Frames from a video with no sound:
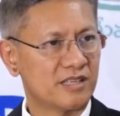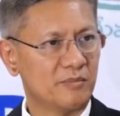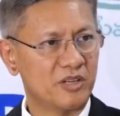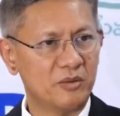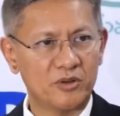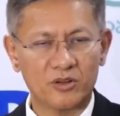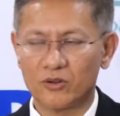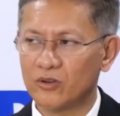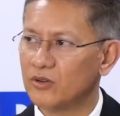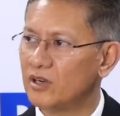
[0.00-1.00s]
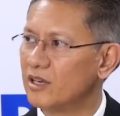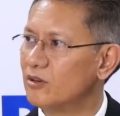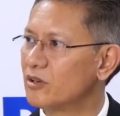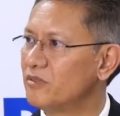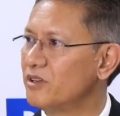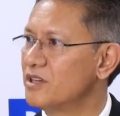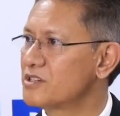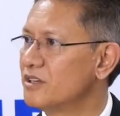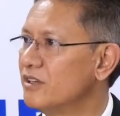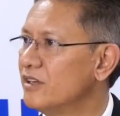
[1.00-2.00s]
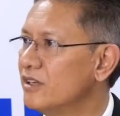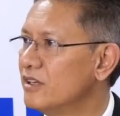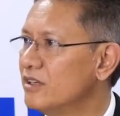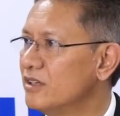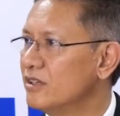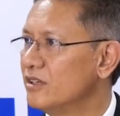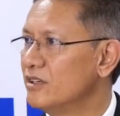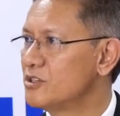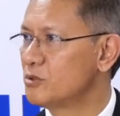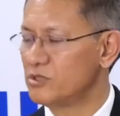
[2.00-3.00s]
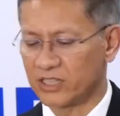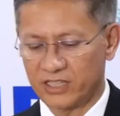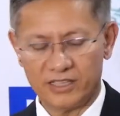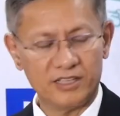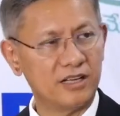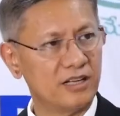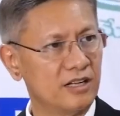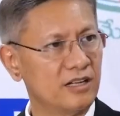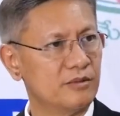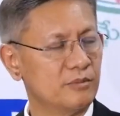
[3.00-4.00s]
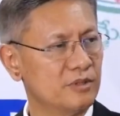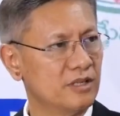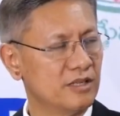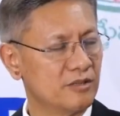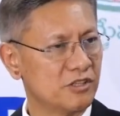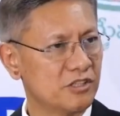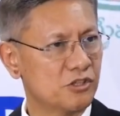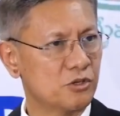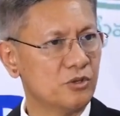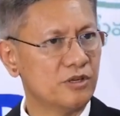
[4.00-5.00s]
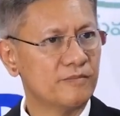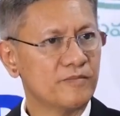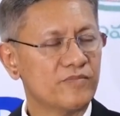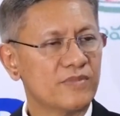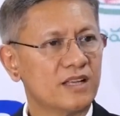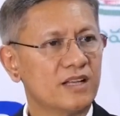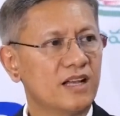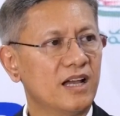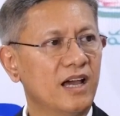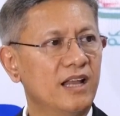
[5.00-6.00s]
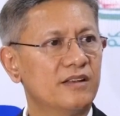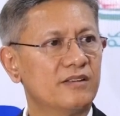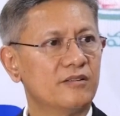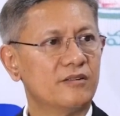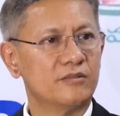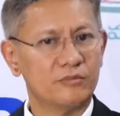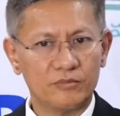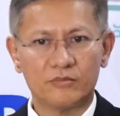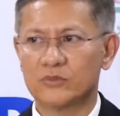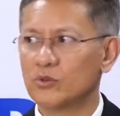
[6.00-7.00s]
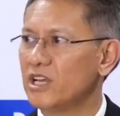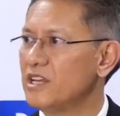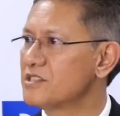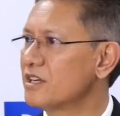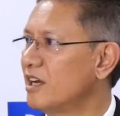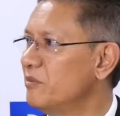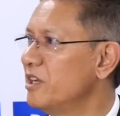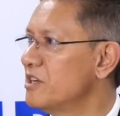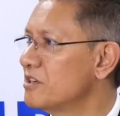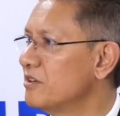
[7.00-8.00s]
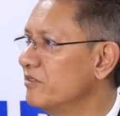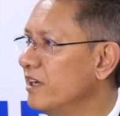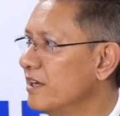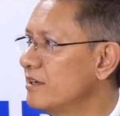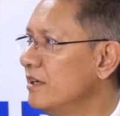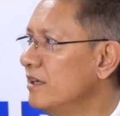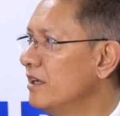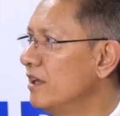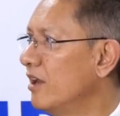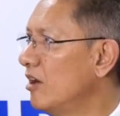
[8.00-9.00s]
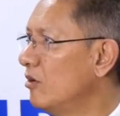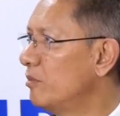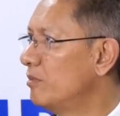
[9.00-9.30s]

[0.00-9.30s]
September lo a notification issue jarigindi. It was issued, and today is the culmination of that. Now